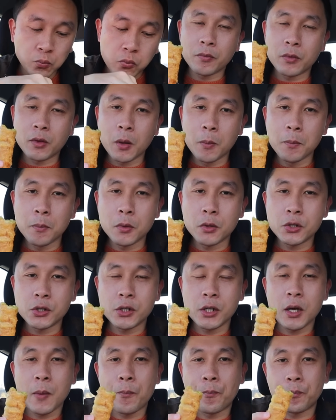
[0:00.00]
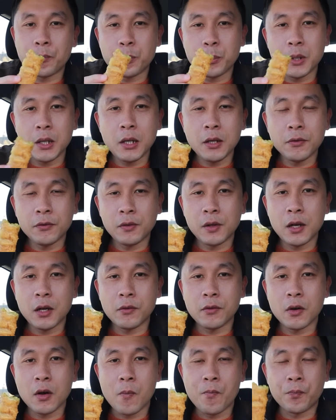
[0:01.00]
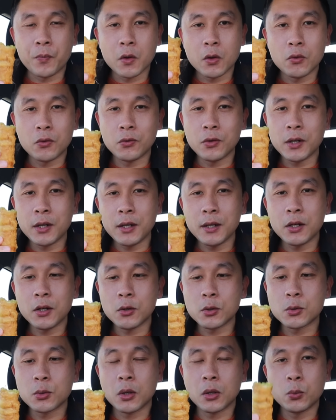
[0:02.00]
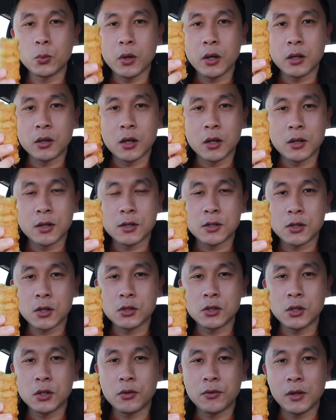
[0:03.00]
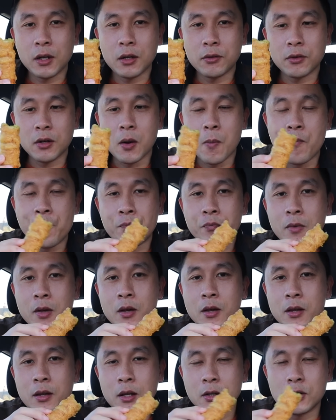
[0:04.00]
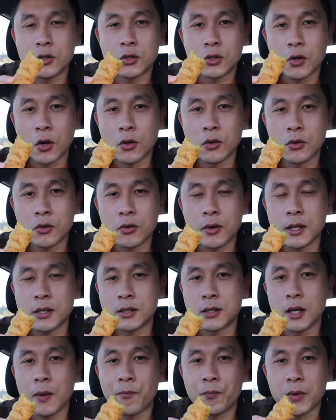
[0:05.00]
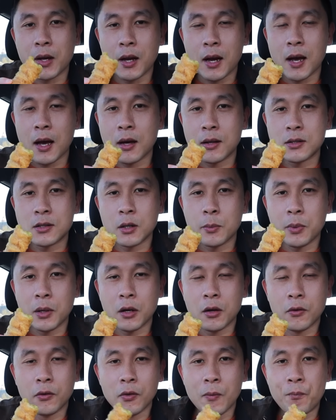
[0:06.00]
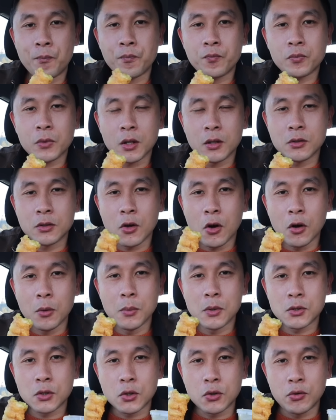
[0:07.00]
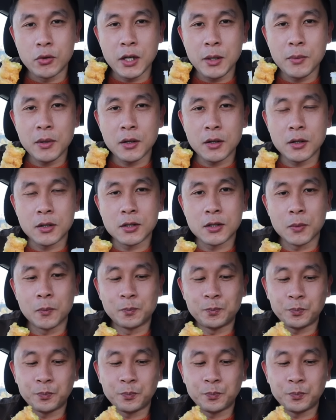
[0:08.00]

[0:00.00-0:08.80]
The mushy pea flavour really goes well with the sausage flavour. It just contrasts it and adds a bit of almost creaminess.